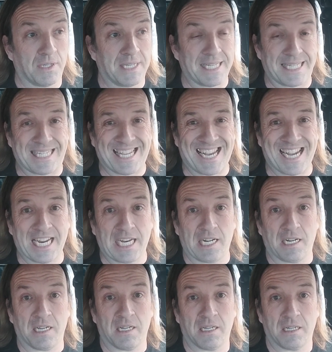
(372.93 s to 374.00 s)

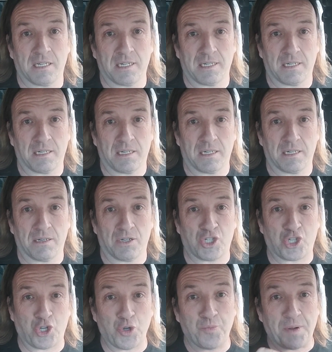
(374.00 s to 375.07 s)
designed
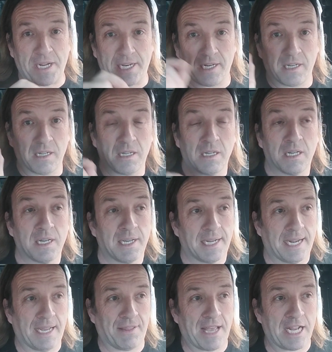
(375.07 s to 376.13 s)
tubing,
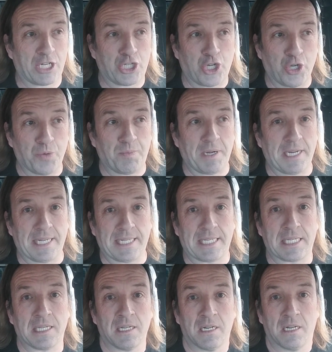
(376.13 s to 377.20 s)
and that
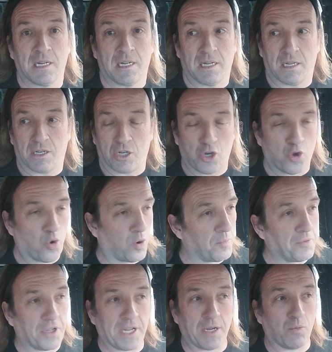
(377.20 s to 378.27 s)
tubing's
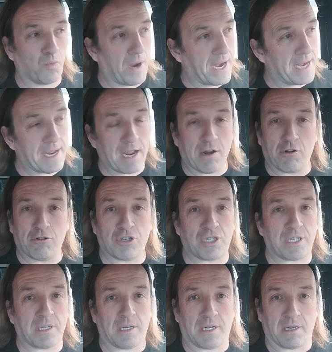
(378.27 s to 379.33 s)
normally
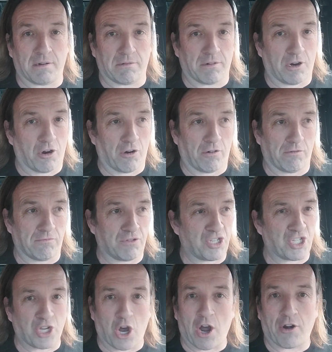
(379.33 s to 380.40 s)
radiators are
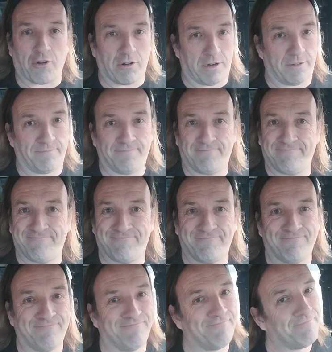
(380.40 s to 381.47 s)
soldered.
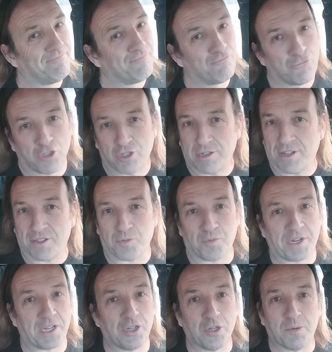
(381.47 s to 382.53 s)
Nothing we
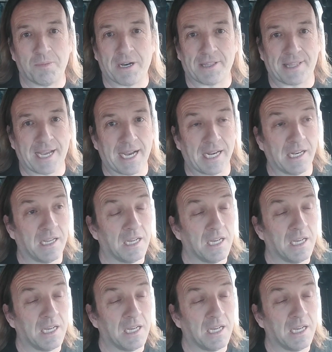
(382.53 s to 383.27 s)
can do about that.